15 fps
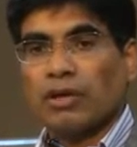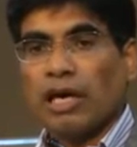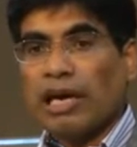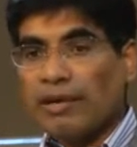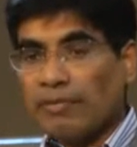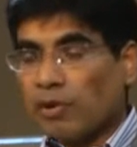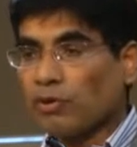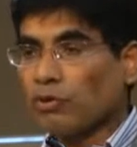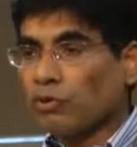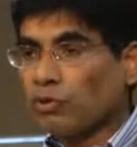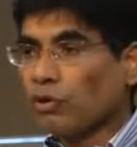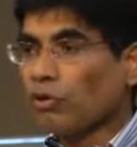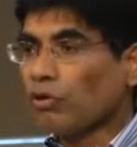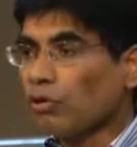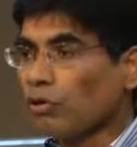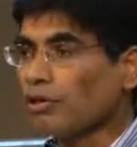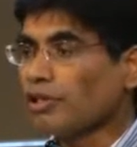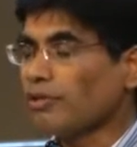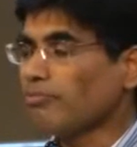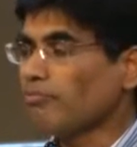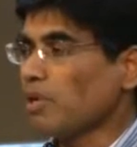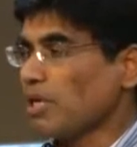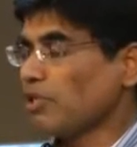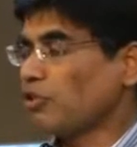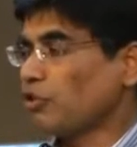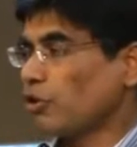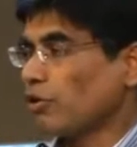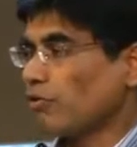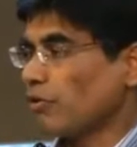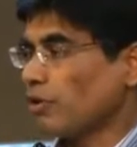able to call them my
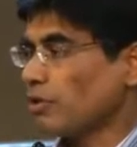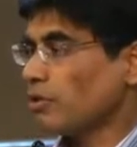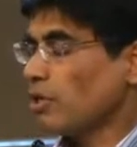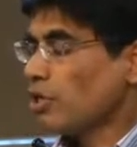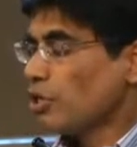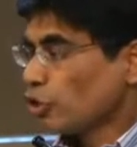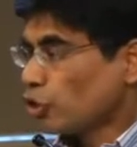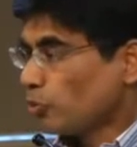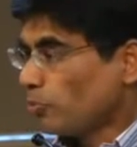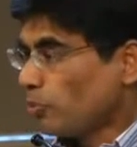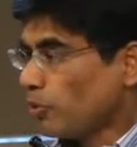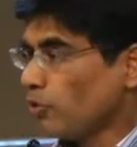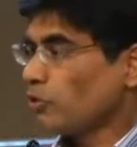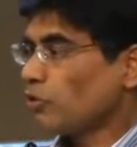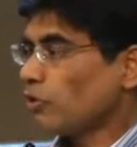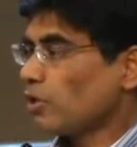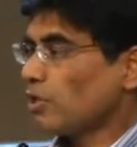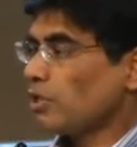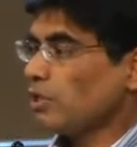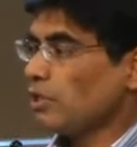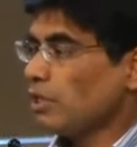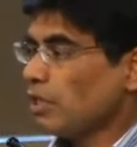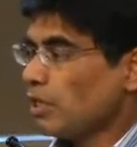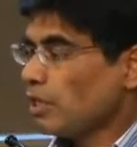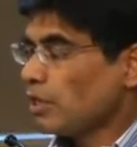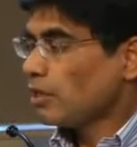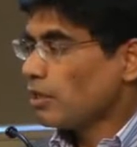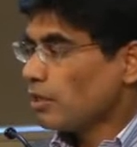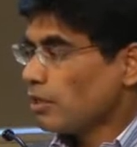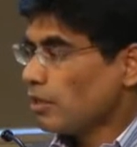children. Spiritually,
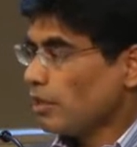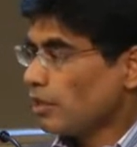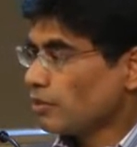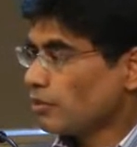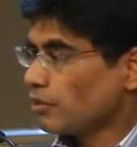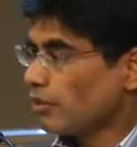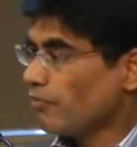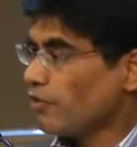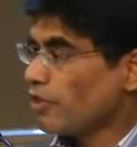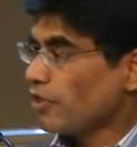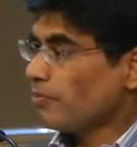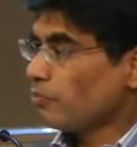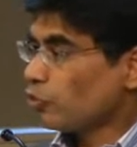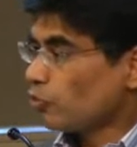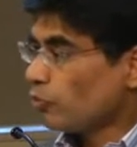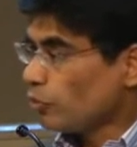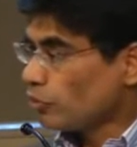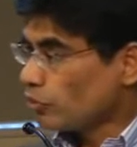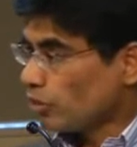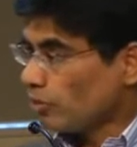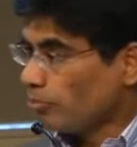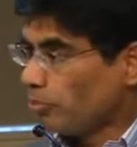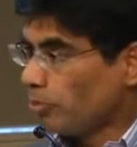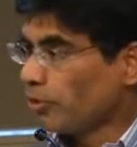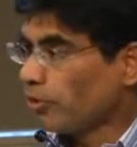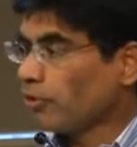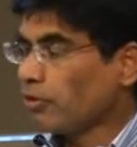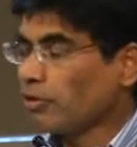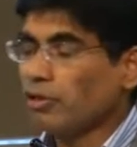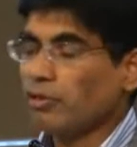he has given them spiritual
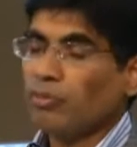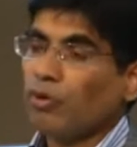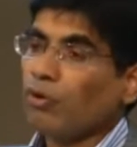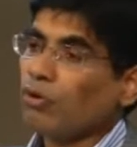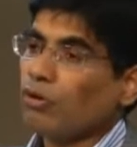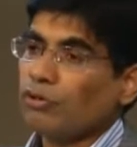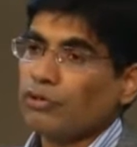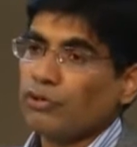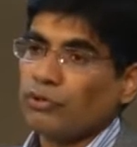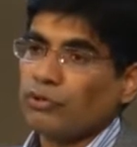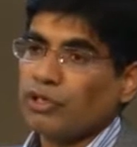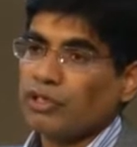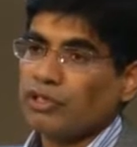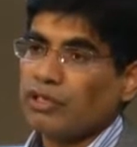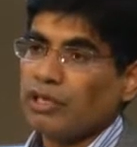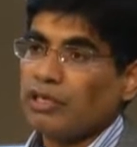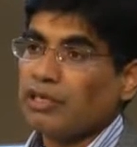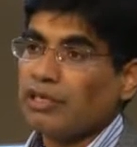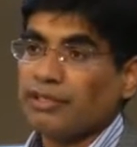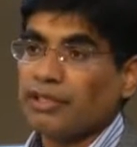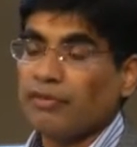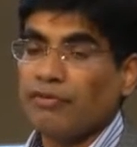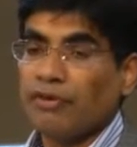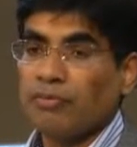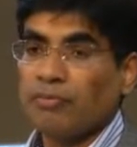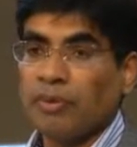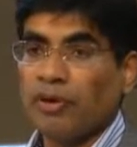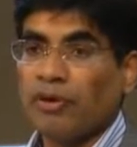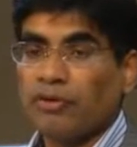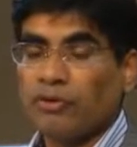birth, and Paul also says that he has
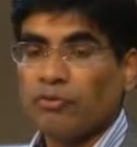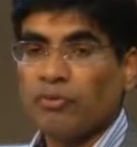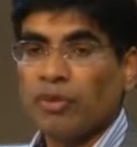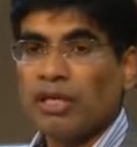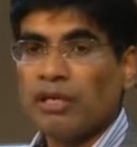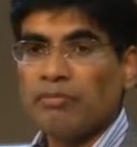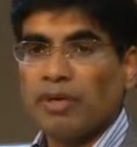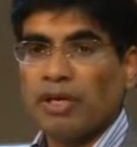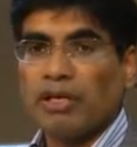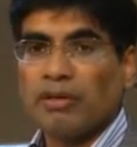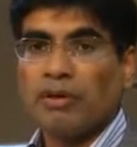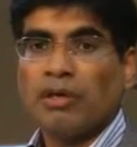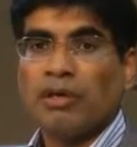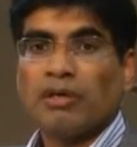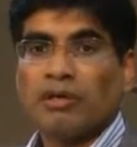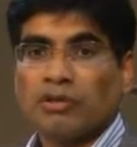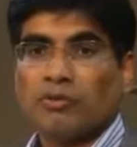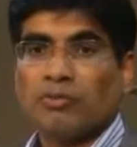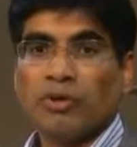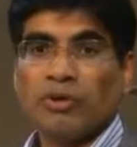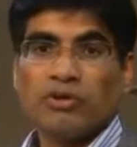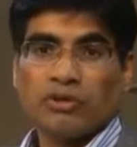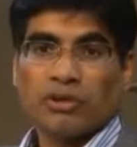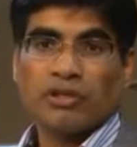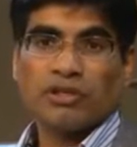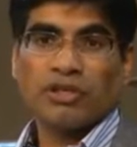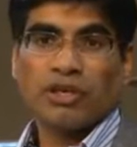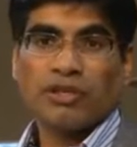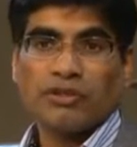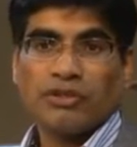given birth to many, many spiritual
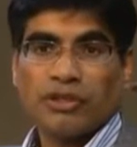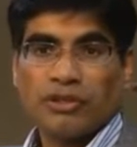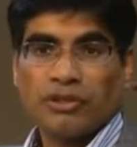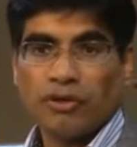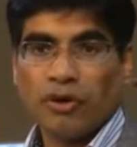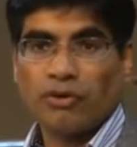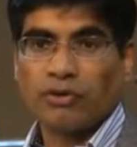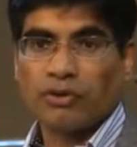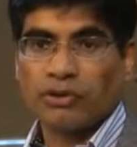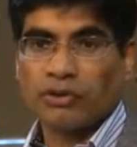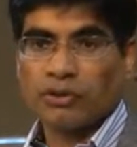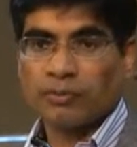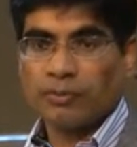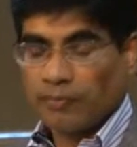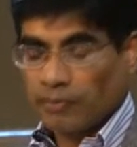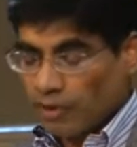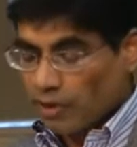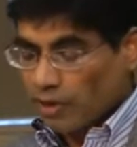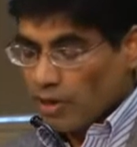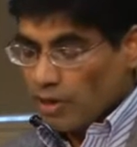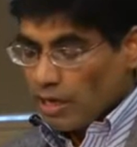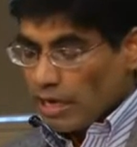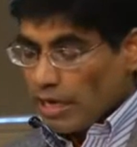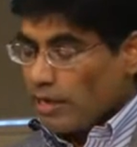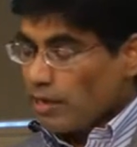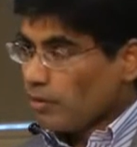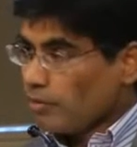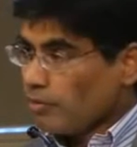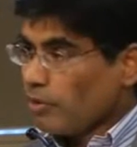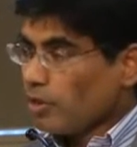sons and daughters.
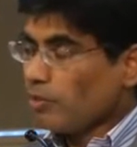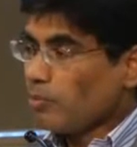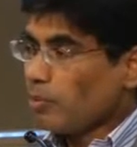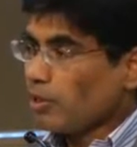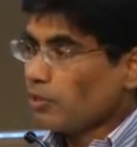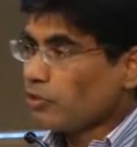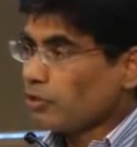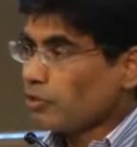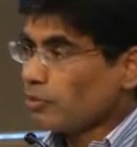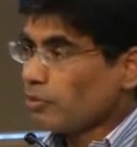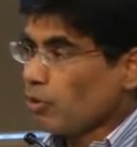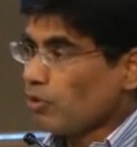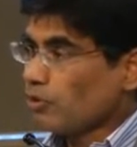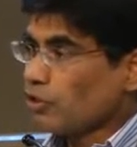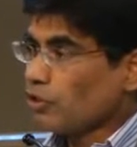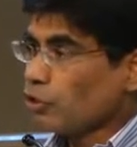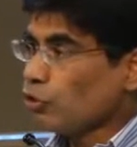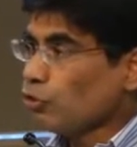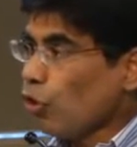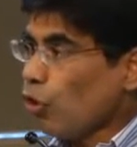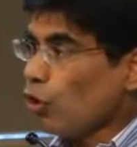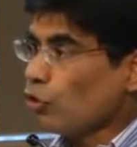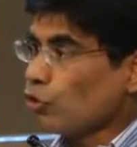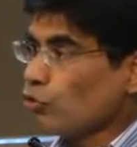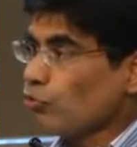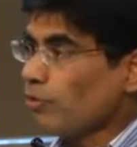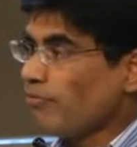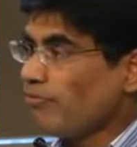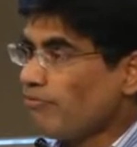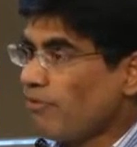And in many places Paul says, you ought to
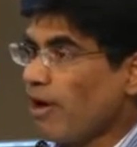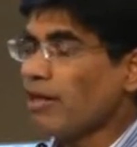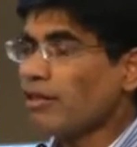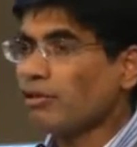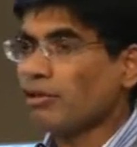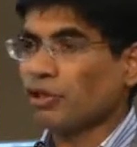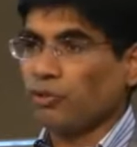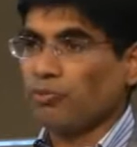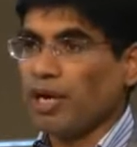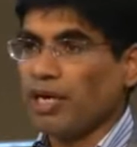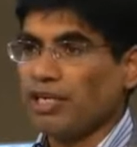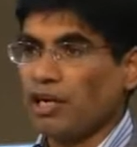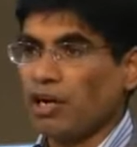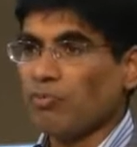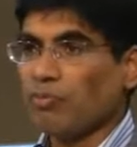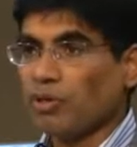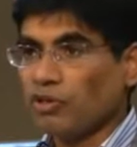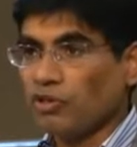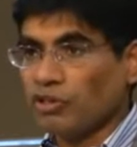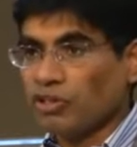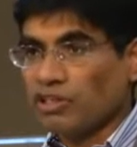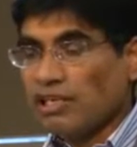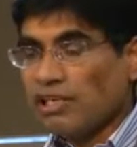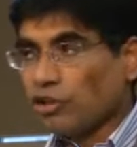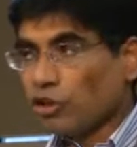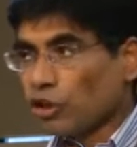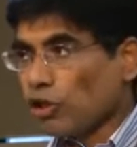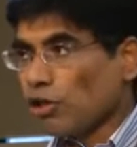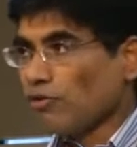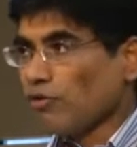be fathers by now, but you're still
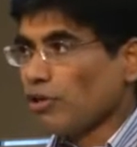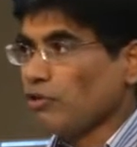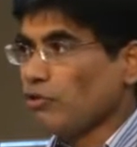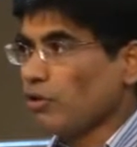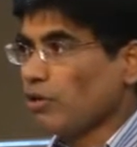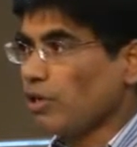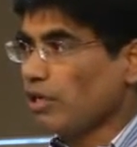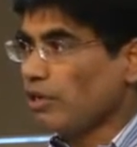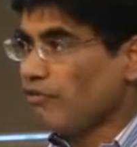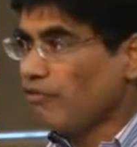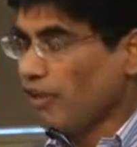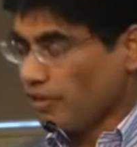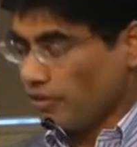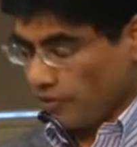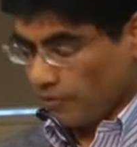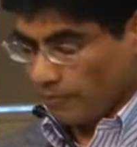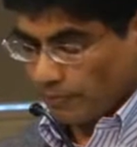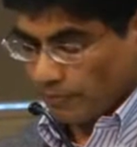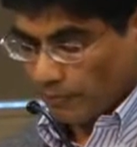children, you're infant.